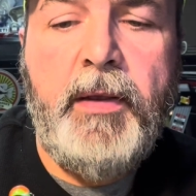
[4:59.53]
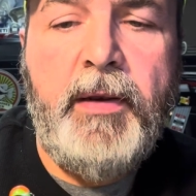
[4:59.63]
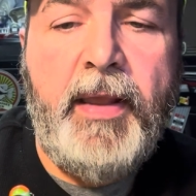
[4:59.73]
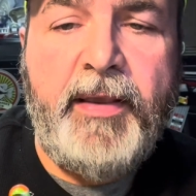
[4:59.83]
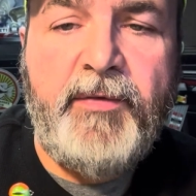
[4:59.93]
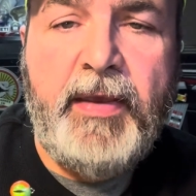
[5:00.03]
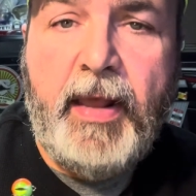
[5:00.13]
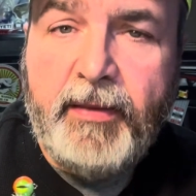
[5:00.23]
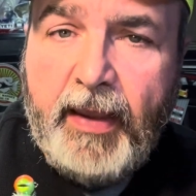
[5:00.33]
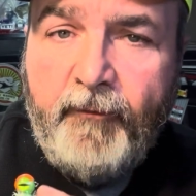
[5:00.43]
Like I said,
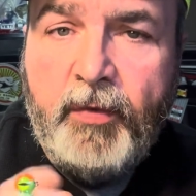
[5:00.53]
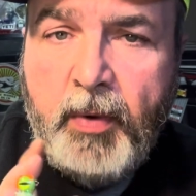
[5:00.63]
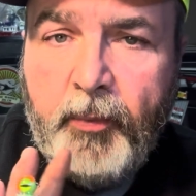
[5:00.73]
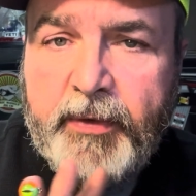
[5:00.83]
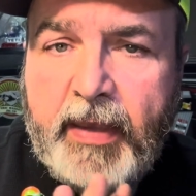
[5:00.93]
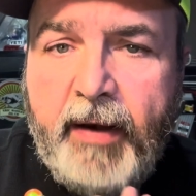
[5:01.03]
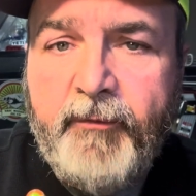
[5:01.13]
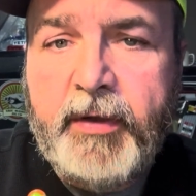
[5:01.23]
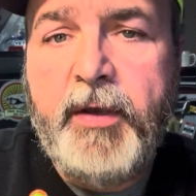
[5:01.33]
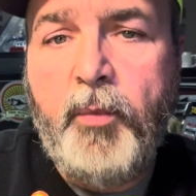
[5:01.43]
I think I've come up with kind
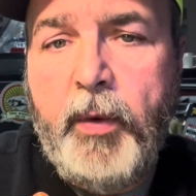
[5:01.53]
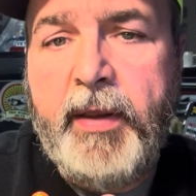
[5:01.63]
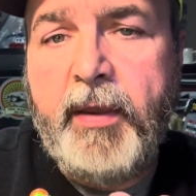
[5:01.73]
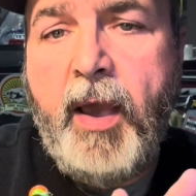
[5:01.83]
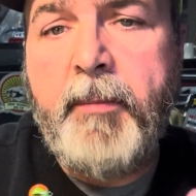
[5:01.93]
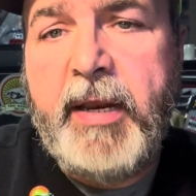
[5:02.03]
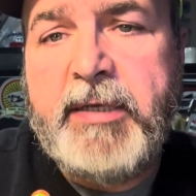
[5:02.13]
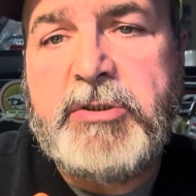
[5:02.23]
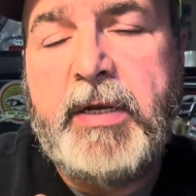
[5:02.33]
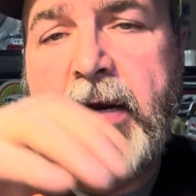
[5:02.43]
of a good winning
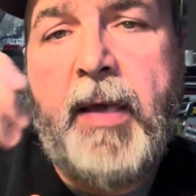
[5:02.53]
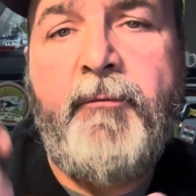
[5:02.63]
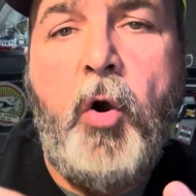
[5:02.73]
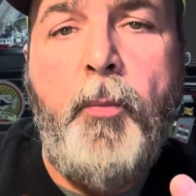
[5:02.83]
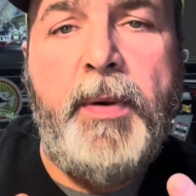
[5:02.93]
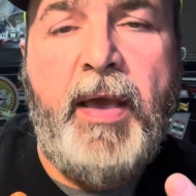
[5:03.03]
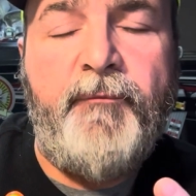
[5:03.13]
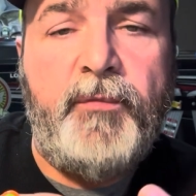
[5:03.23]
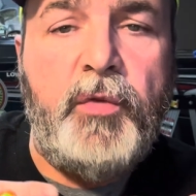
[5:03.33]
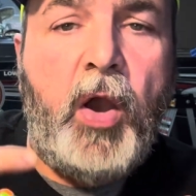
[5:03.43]
combination, and I'm hoping
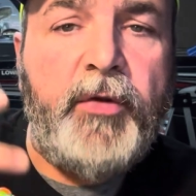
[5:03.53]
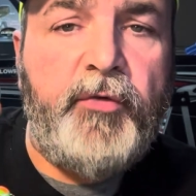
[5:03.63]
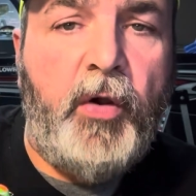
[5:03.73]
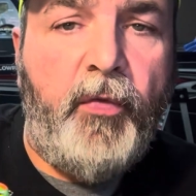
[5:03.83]
I've taught y'all